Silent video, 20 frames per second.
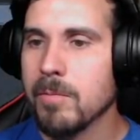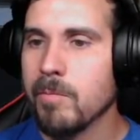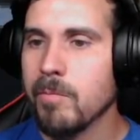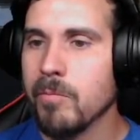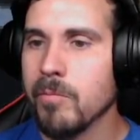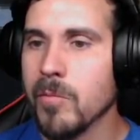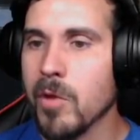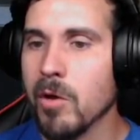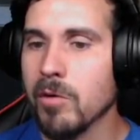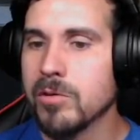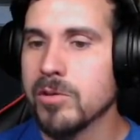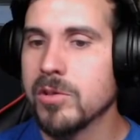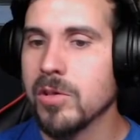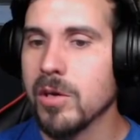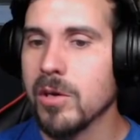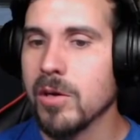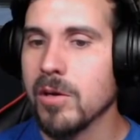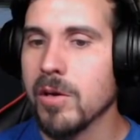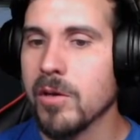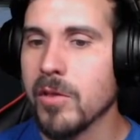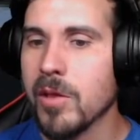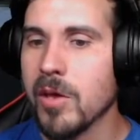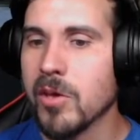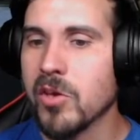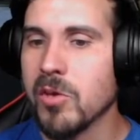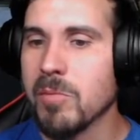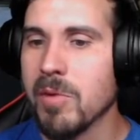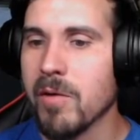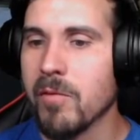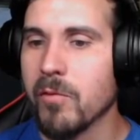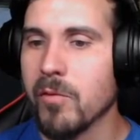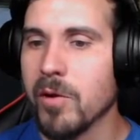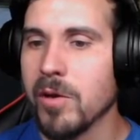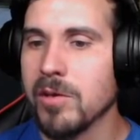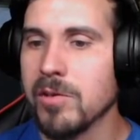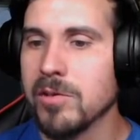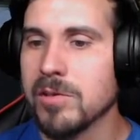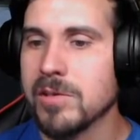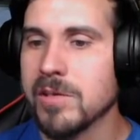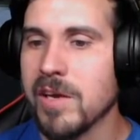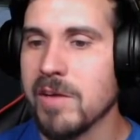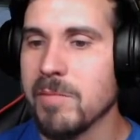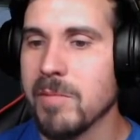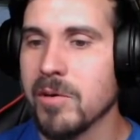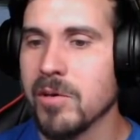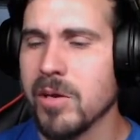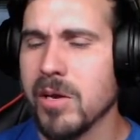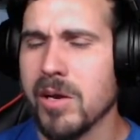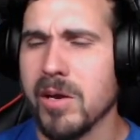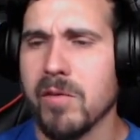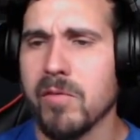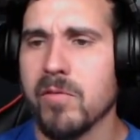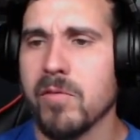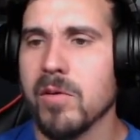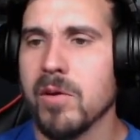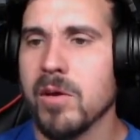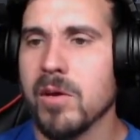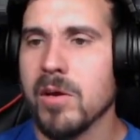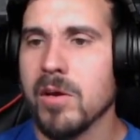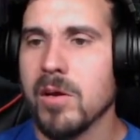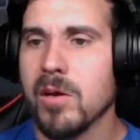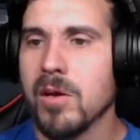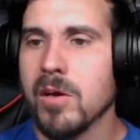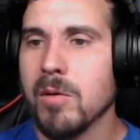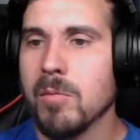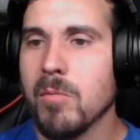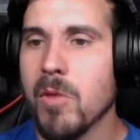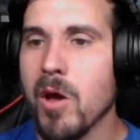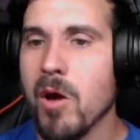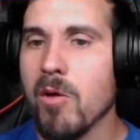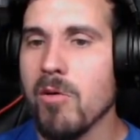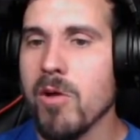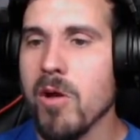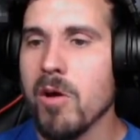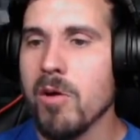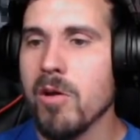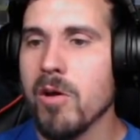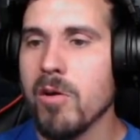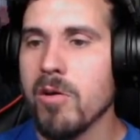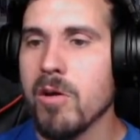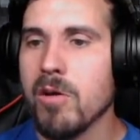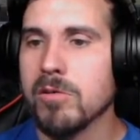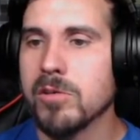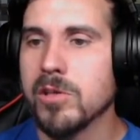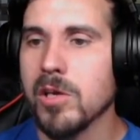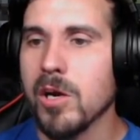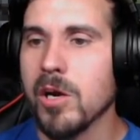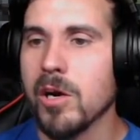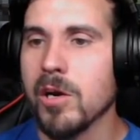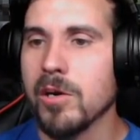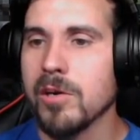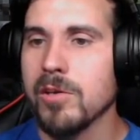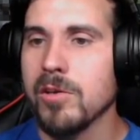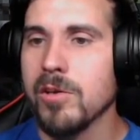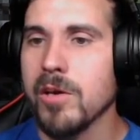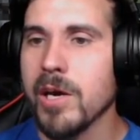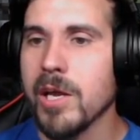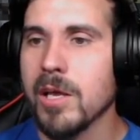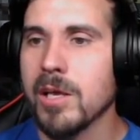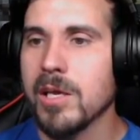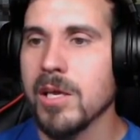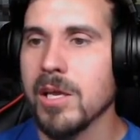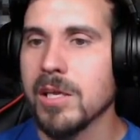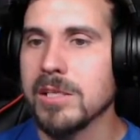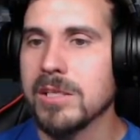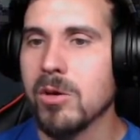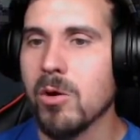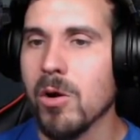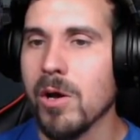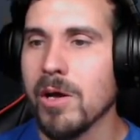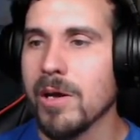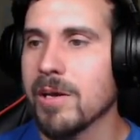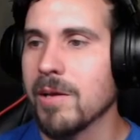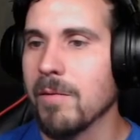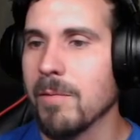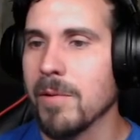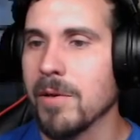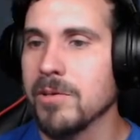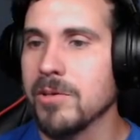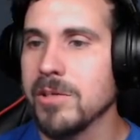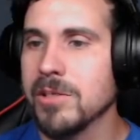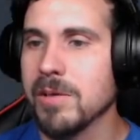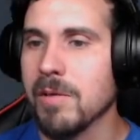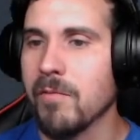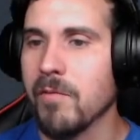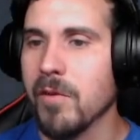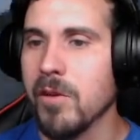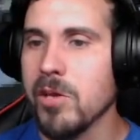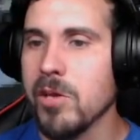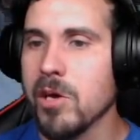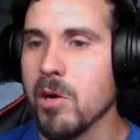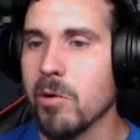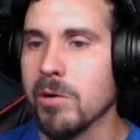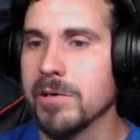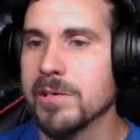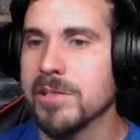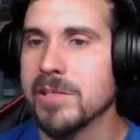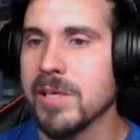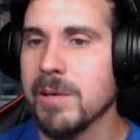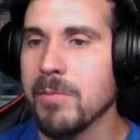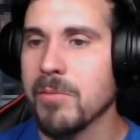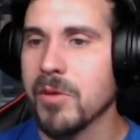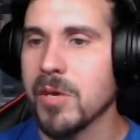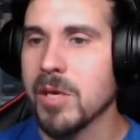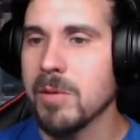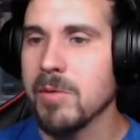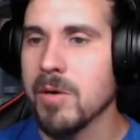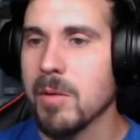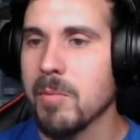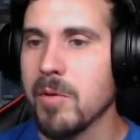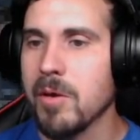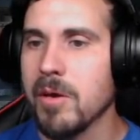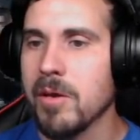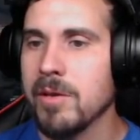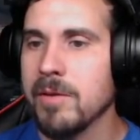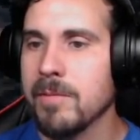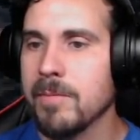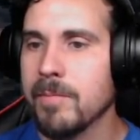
No, sir. Thank you, my friend. You saved my life. No, no, no, no, sir. You got to get a, like a, at least a video or something. Come on, man.